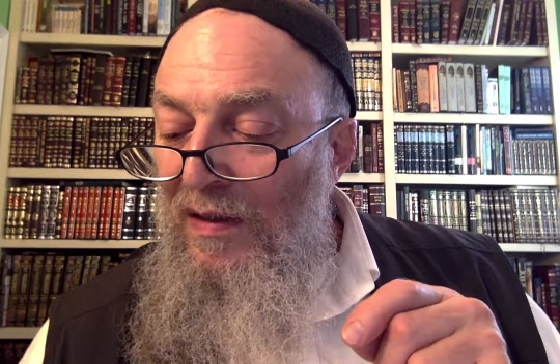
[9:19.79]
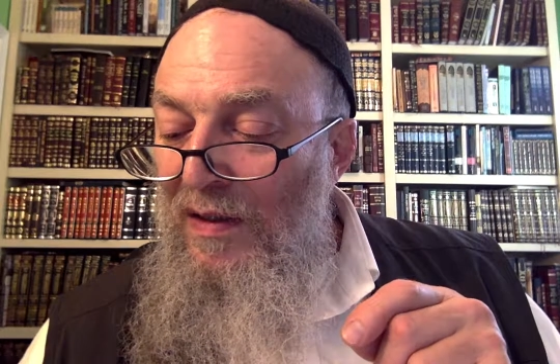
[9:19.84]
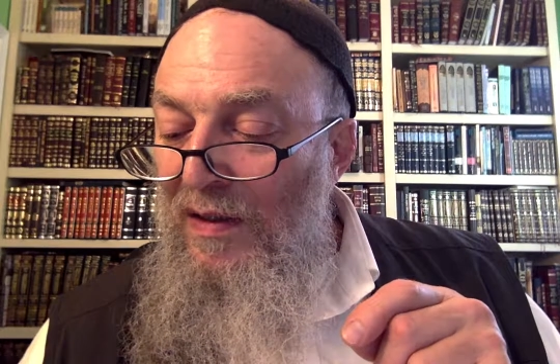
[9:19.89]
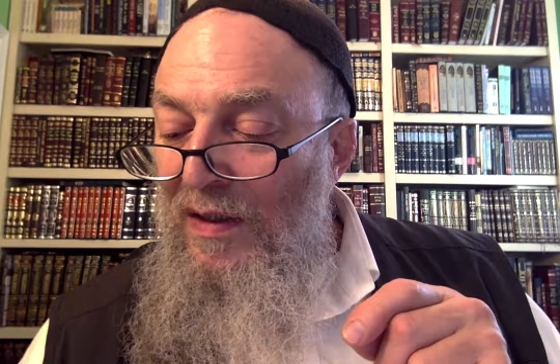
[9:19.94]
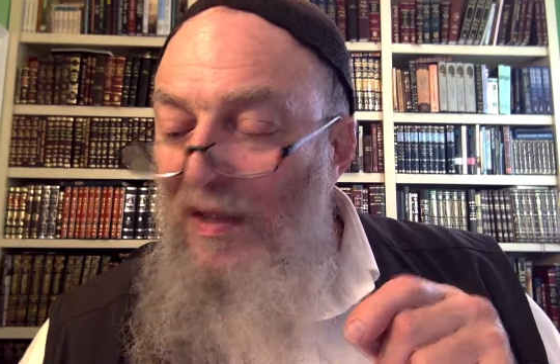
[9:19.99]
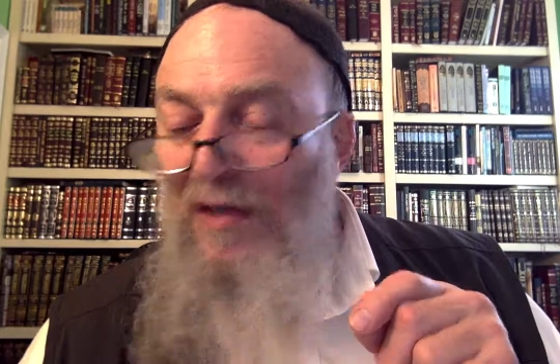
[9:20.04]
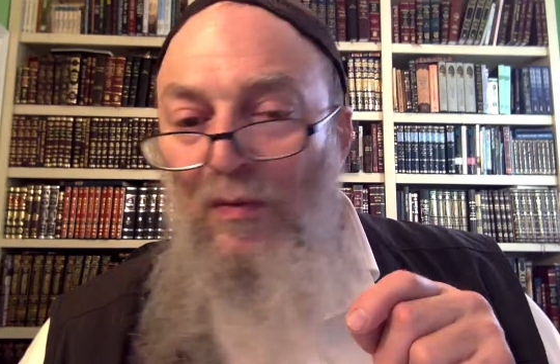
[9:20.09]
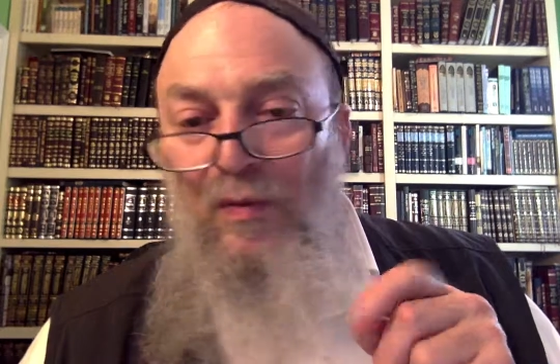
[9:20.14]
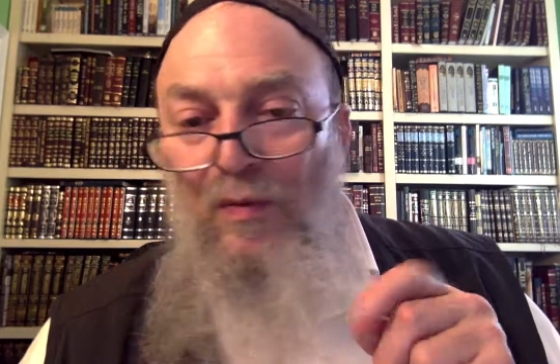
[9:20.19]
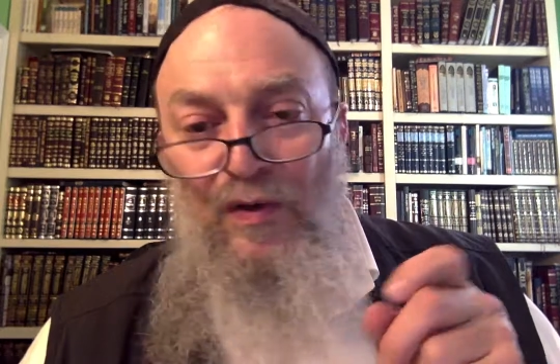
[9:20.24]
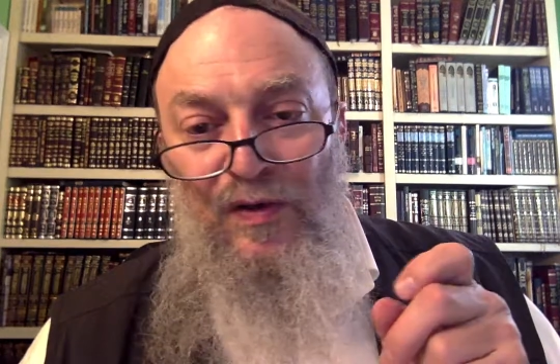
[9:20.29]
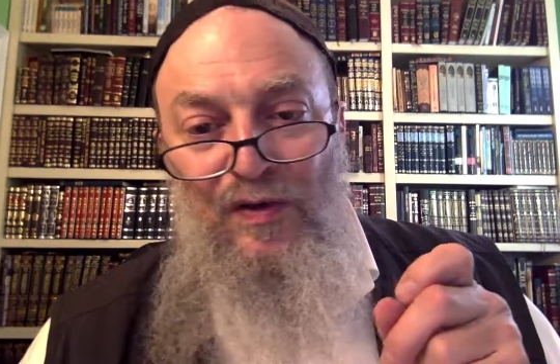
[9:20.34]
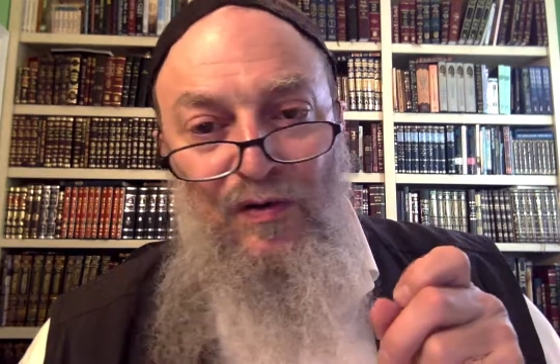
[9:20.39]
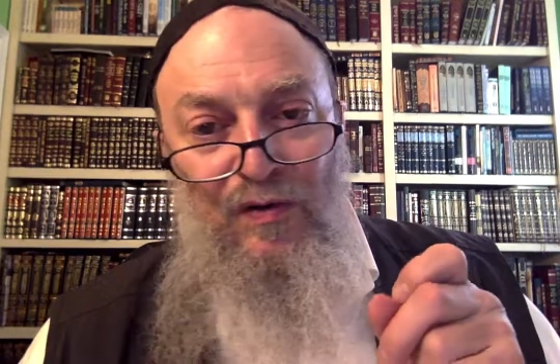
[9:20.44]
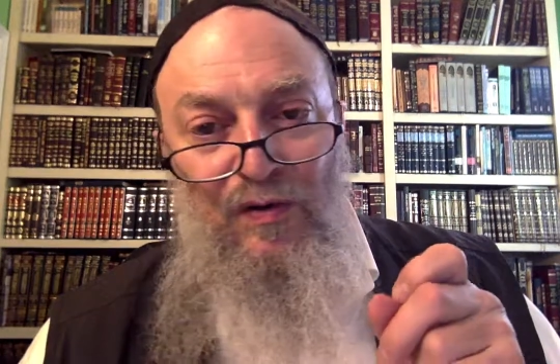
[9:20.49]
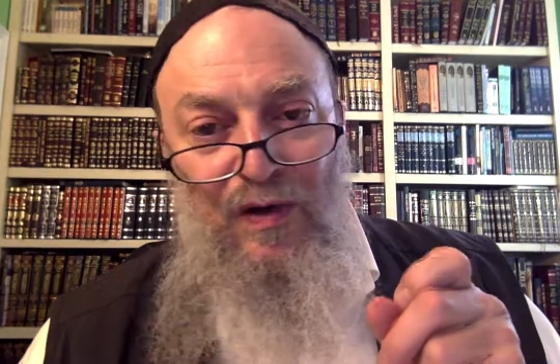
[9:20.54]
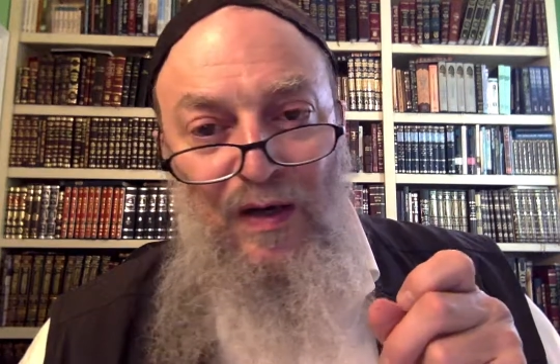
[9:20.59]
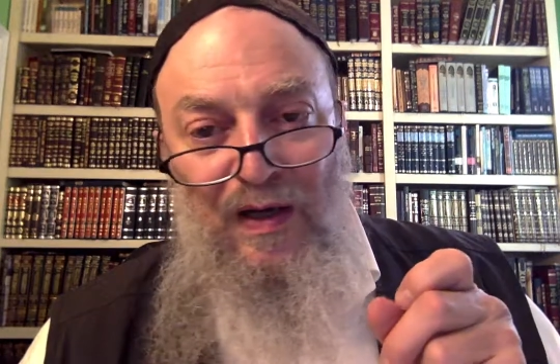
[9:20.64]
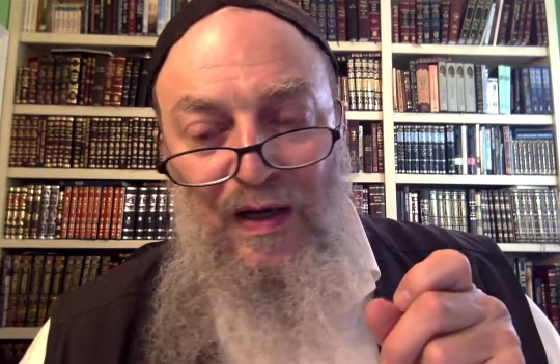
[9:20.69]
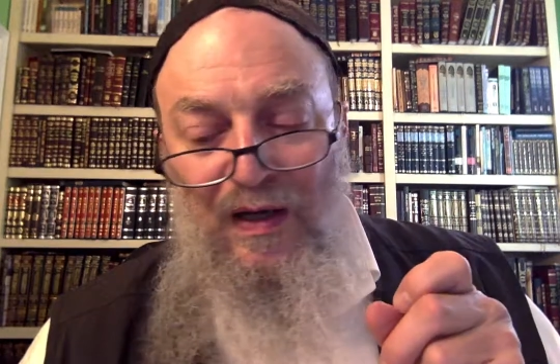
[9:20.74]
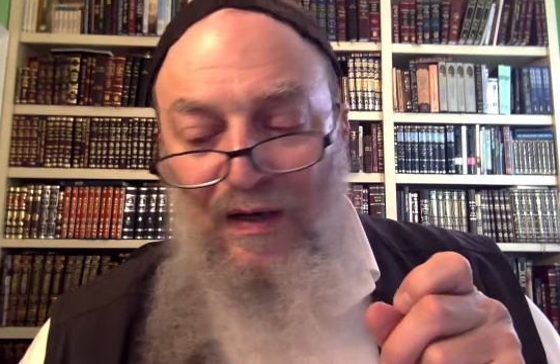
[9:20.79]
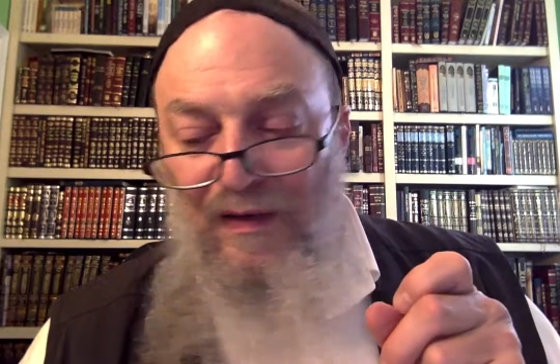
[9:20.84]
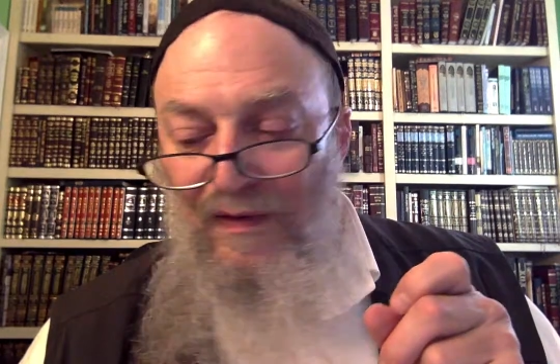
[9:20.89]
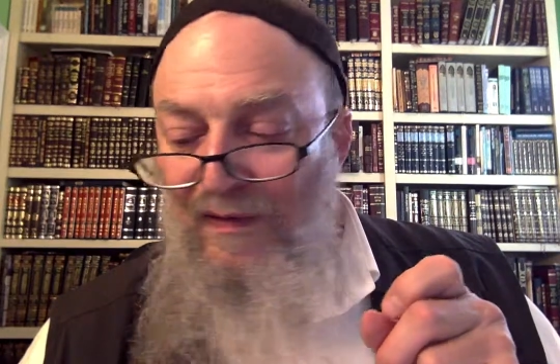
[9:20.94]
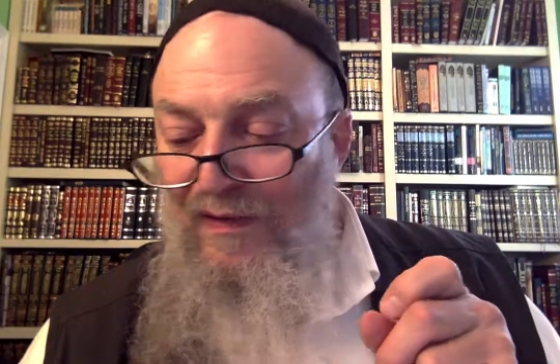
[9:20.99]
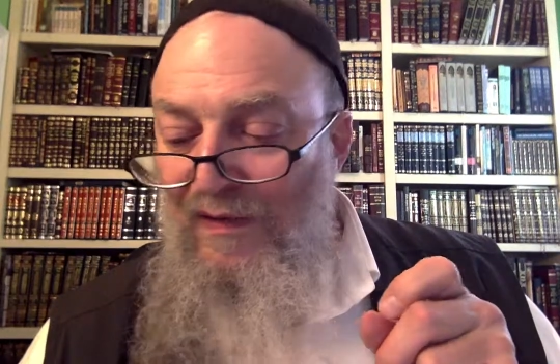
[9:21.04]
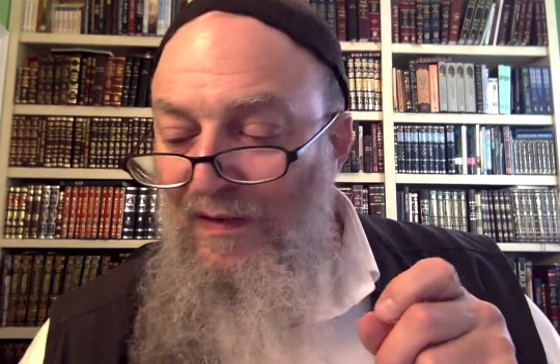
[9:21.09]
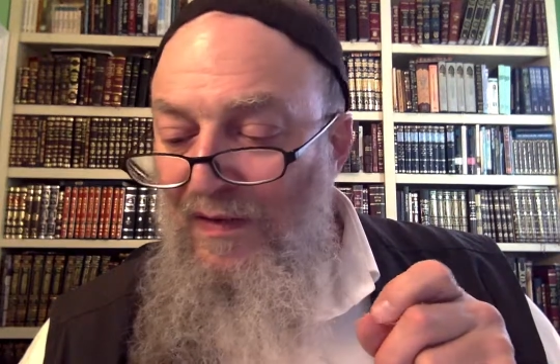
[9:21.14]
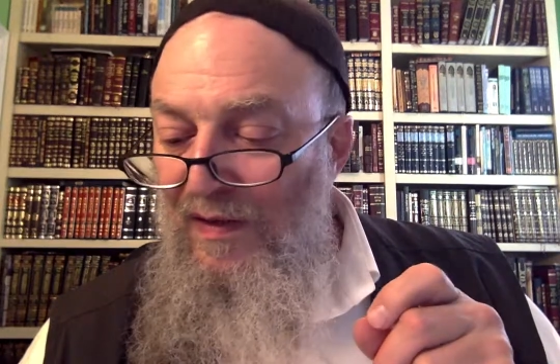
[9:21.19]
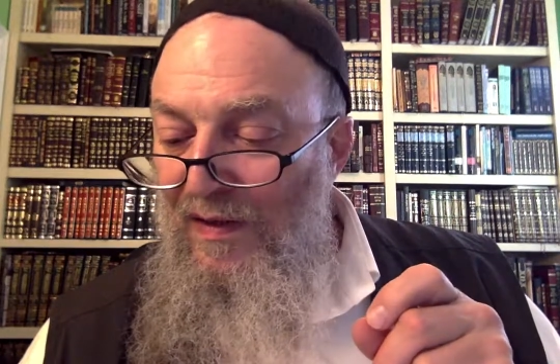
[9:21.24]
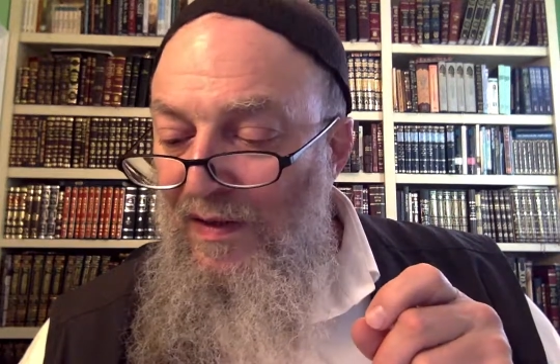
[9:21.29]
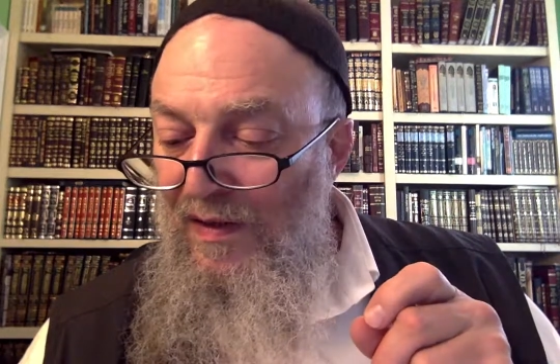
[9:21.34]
equal in your eyes.